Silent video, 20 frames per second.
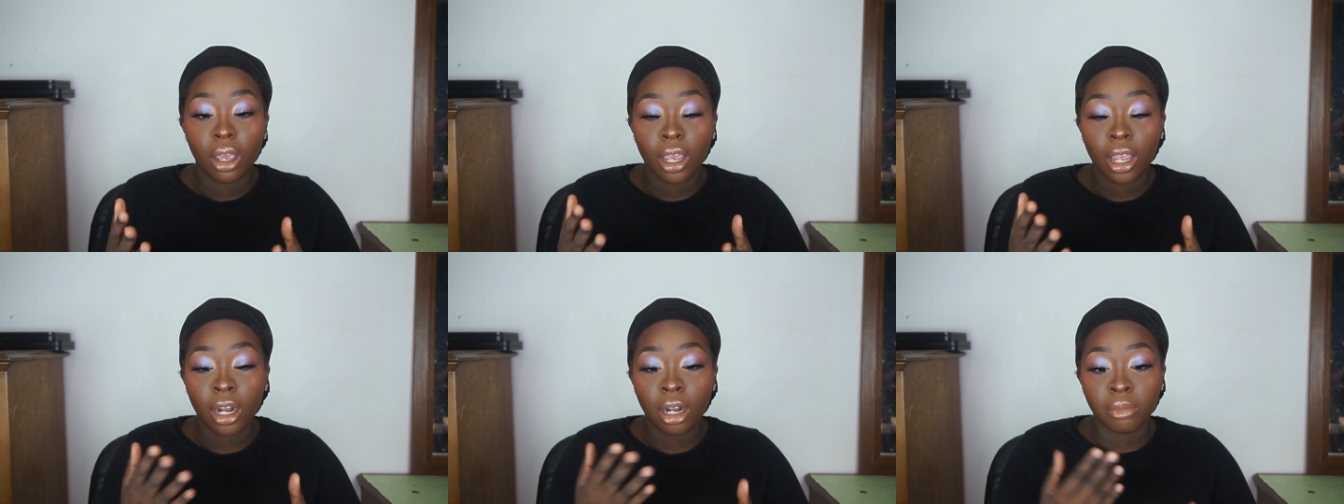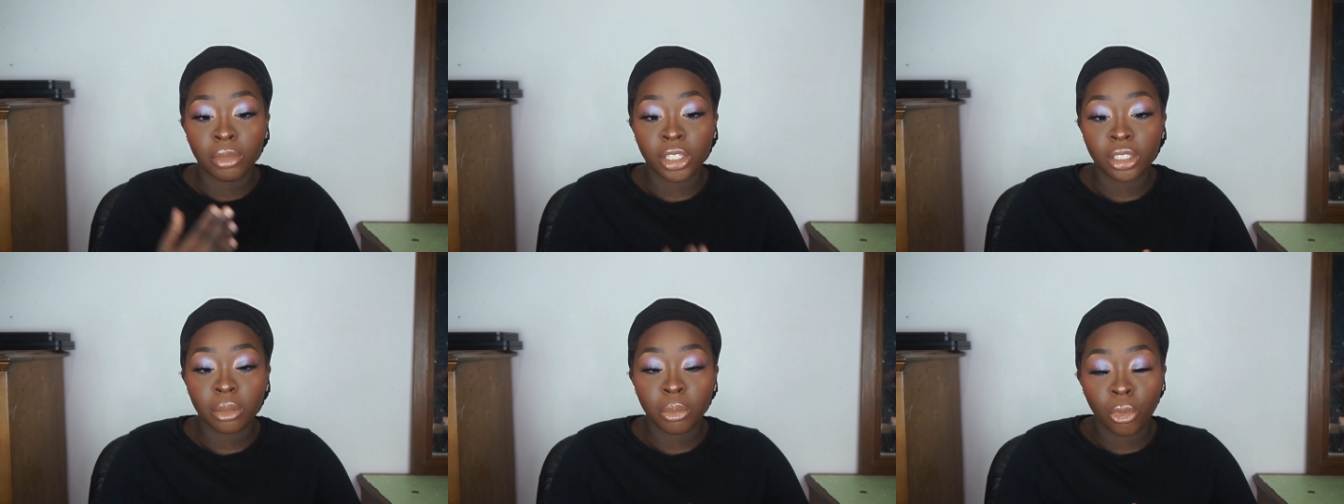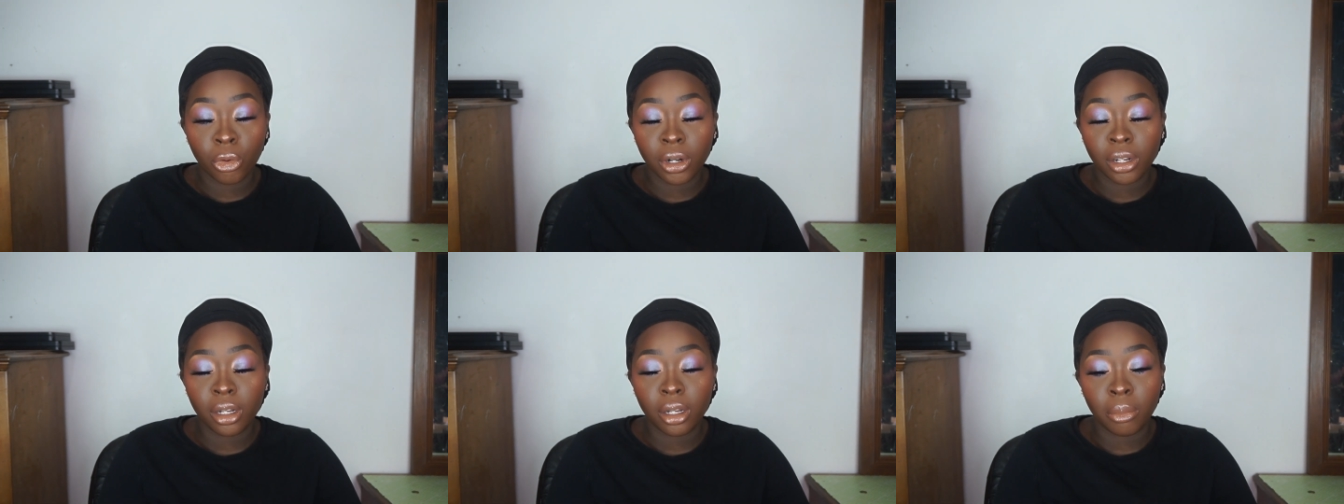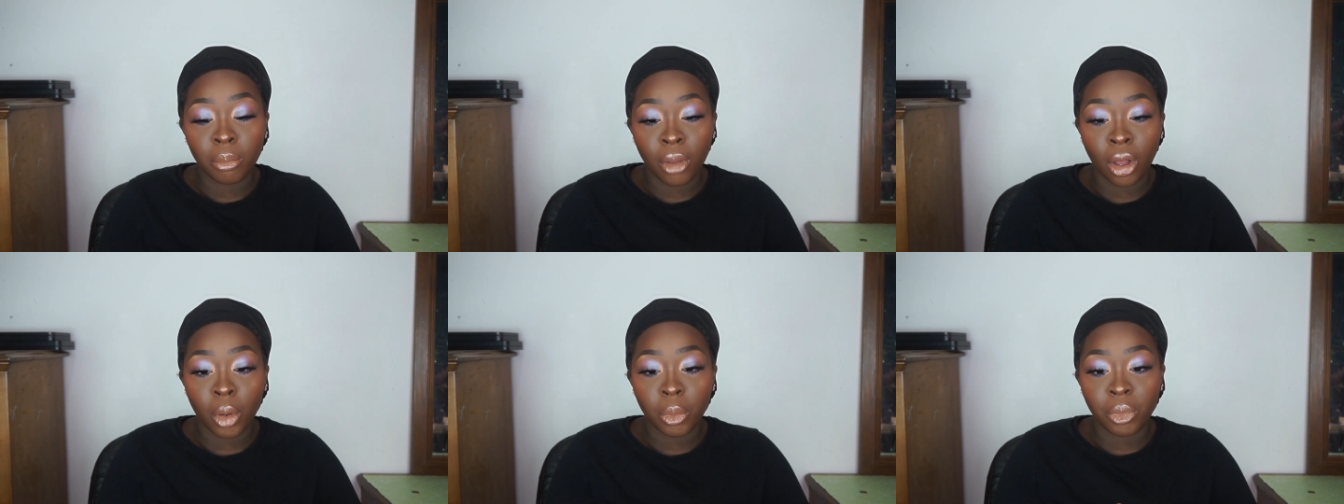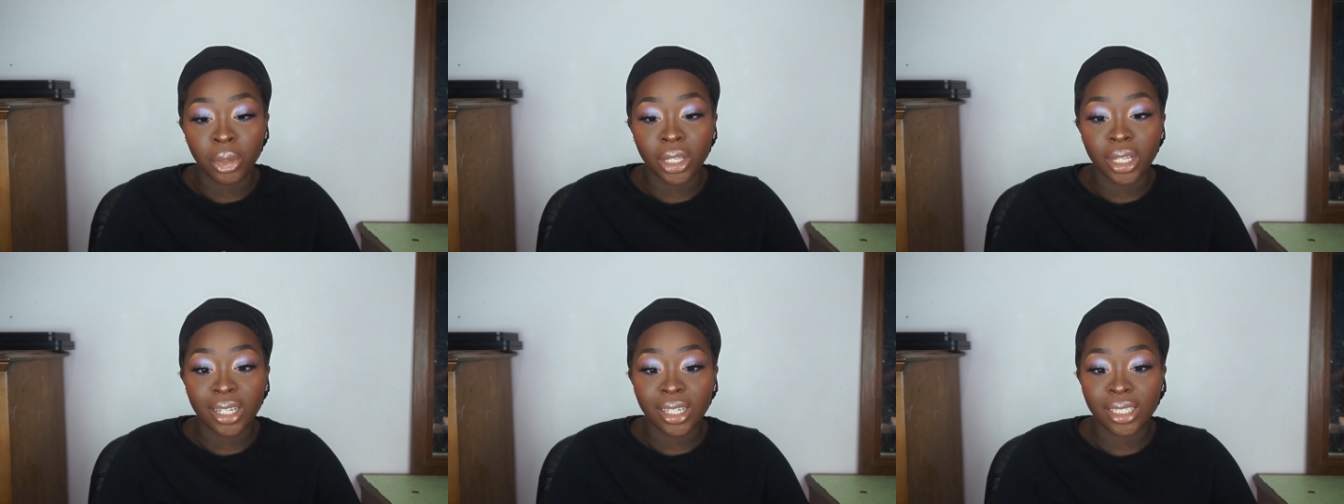And I'm disappointed in Melt
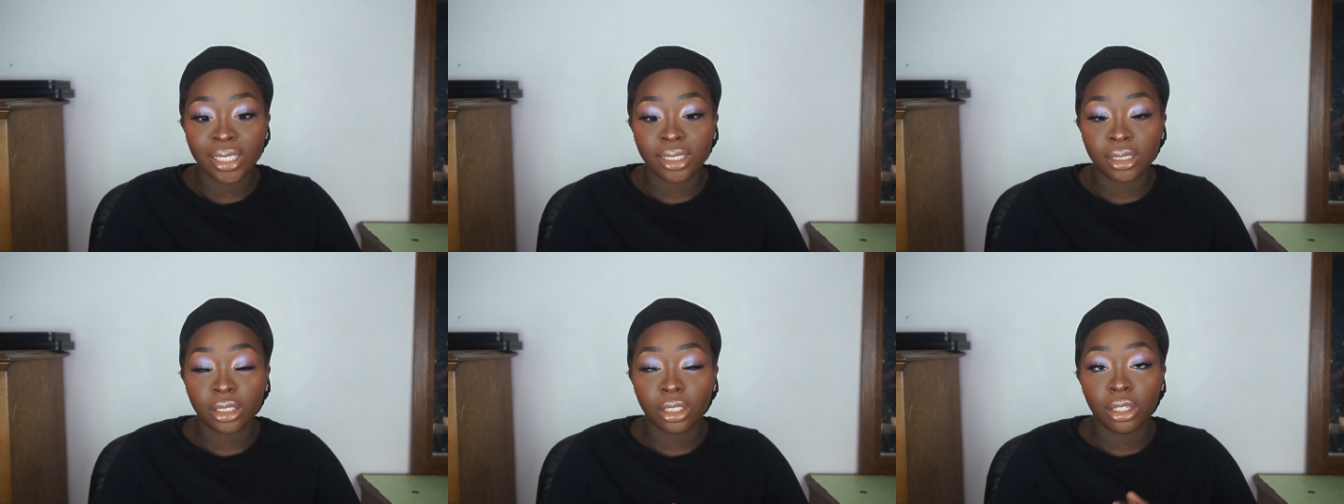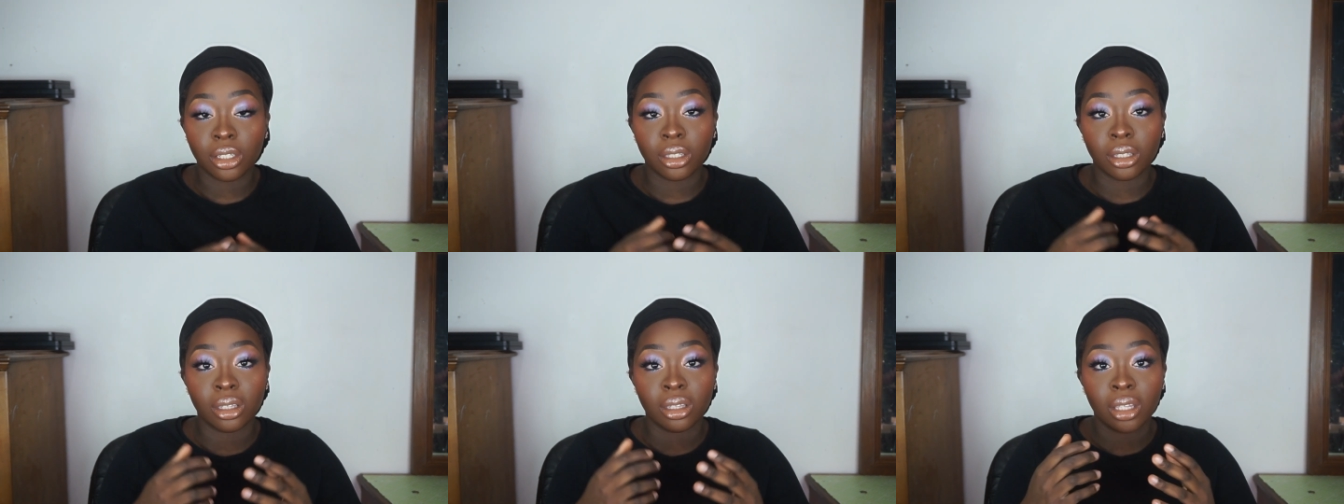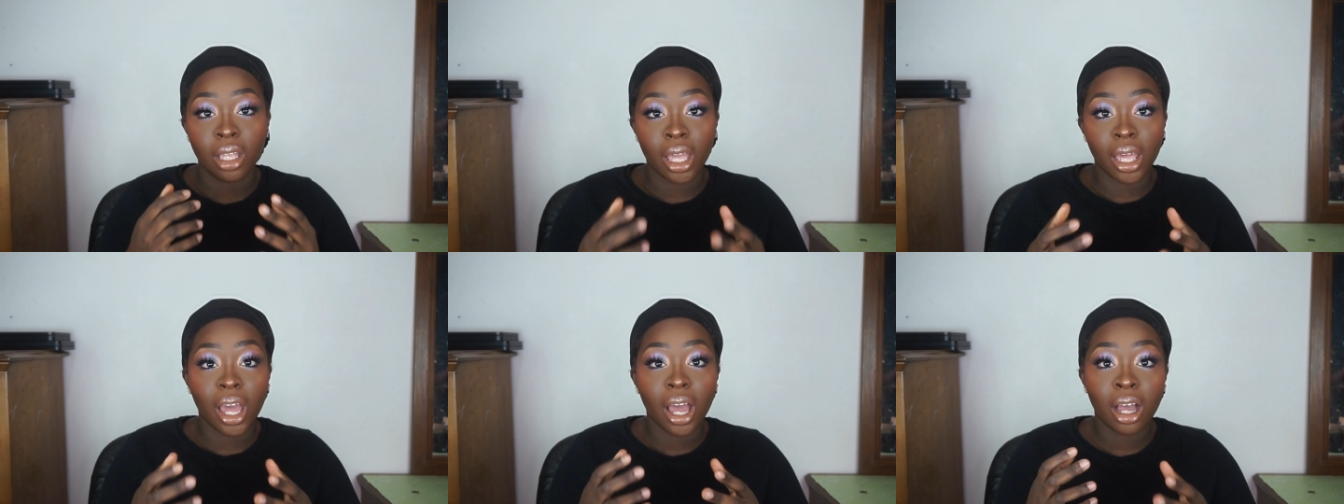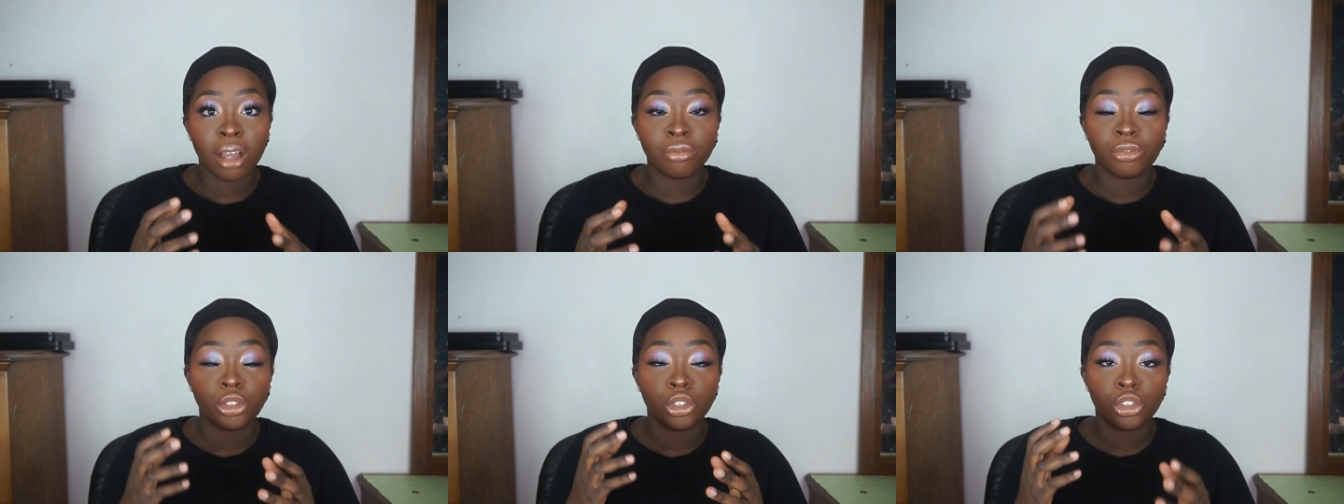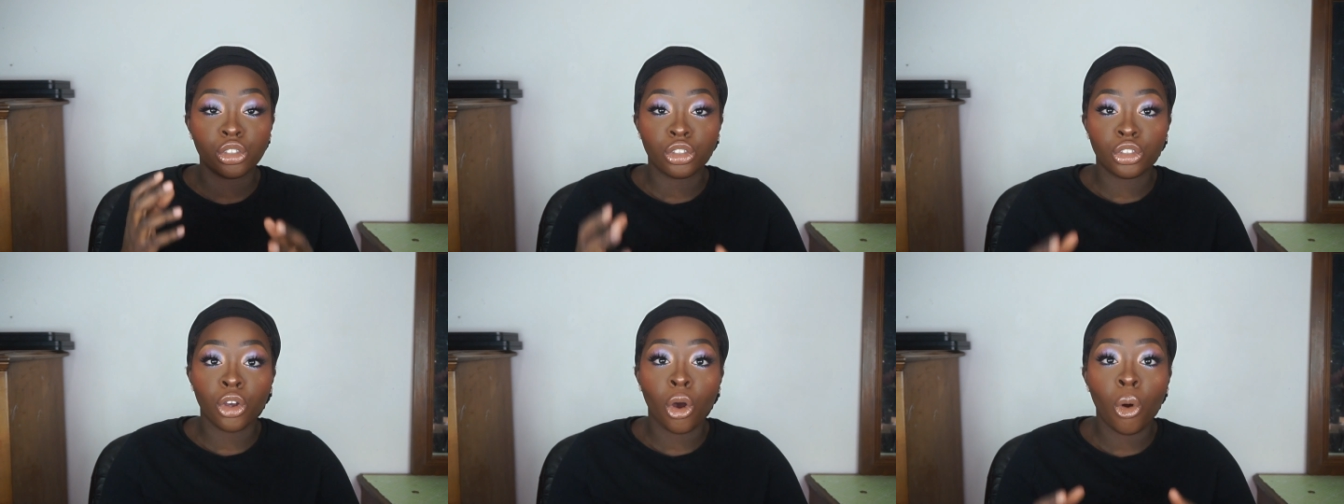because they have
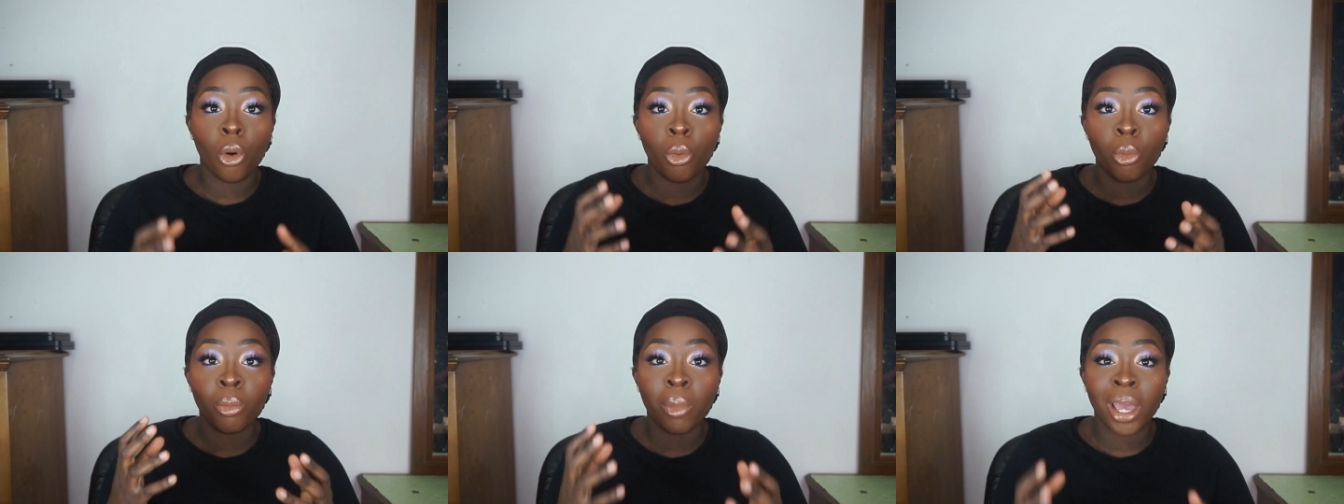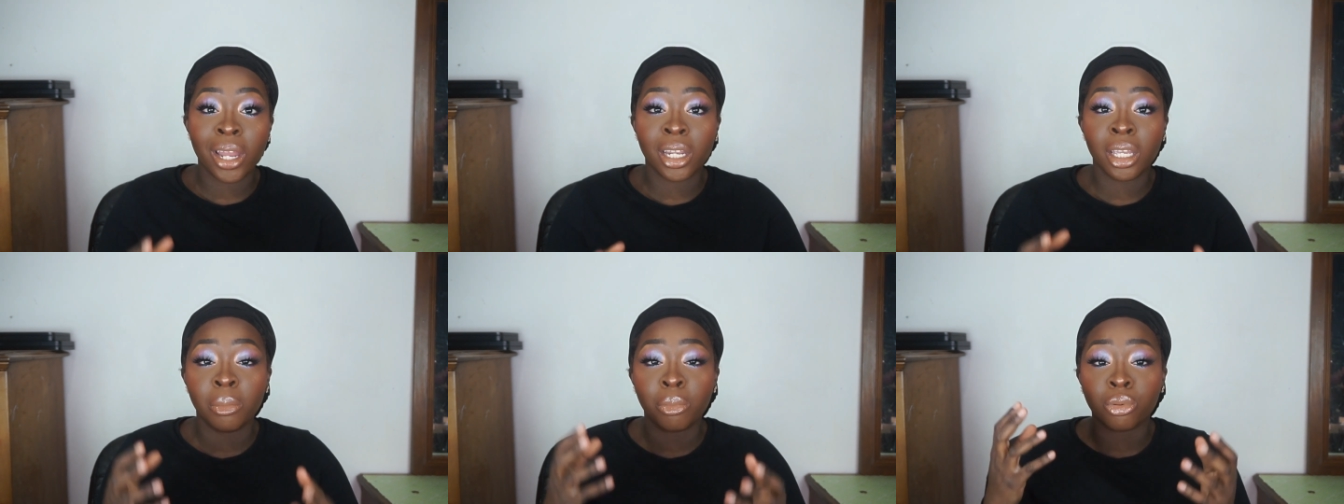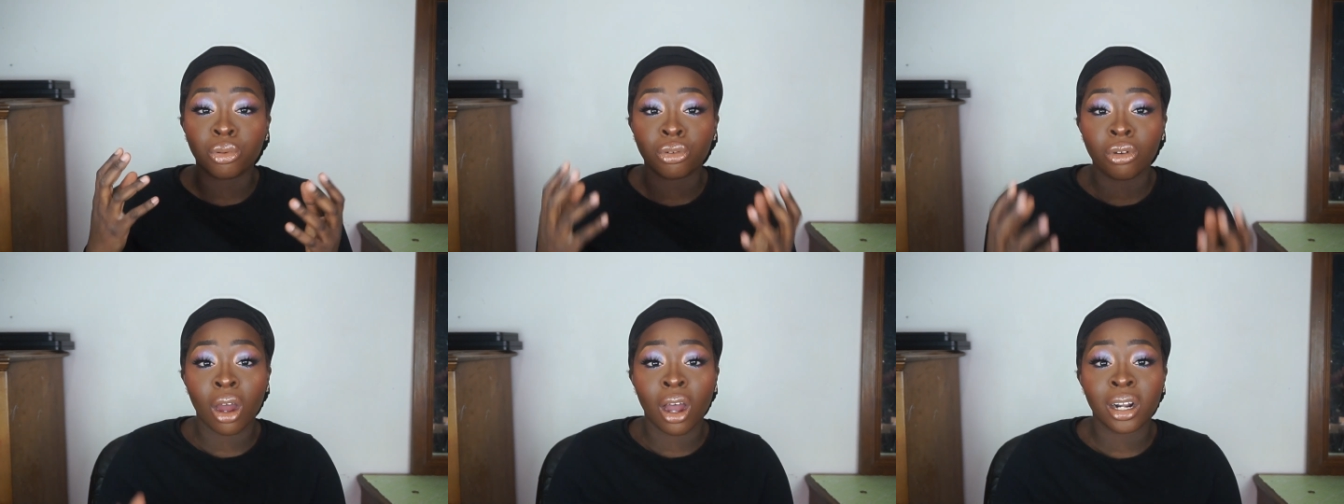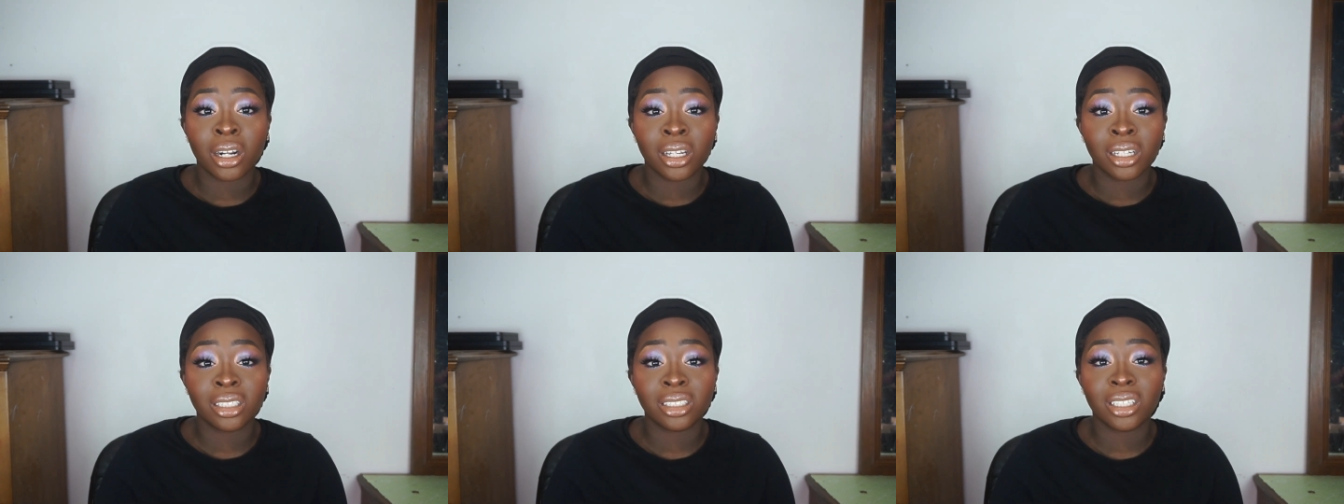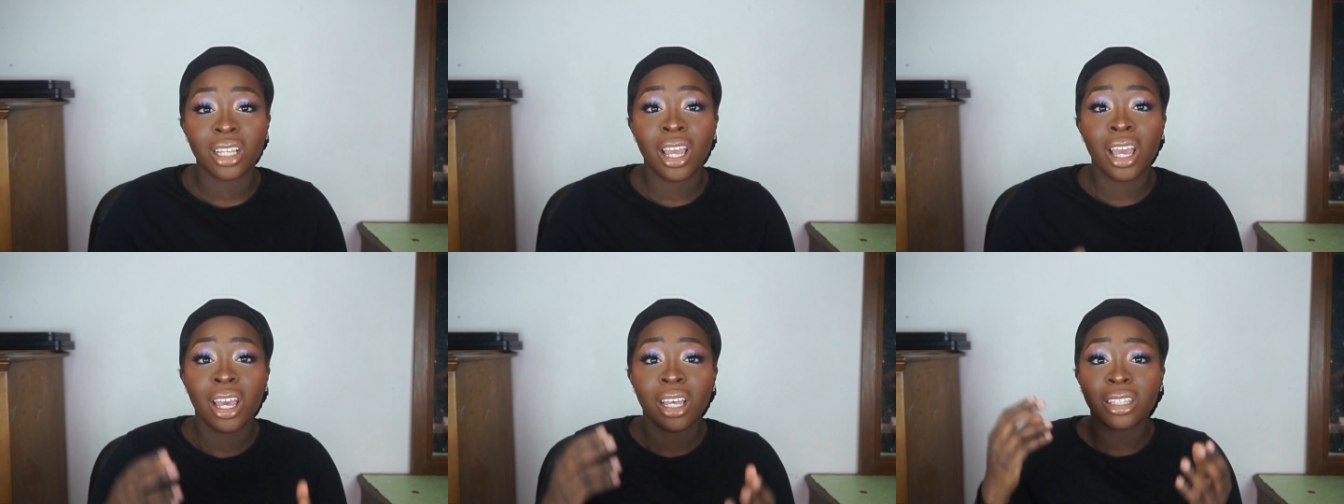so many products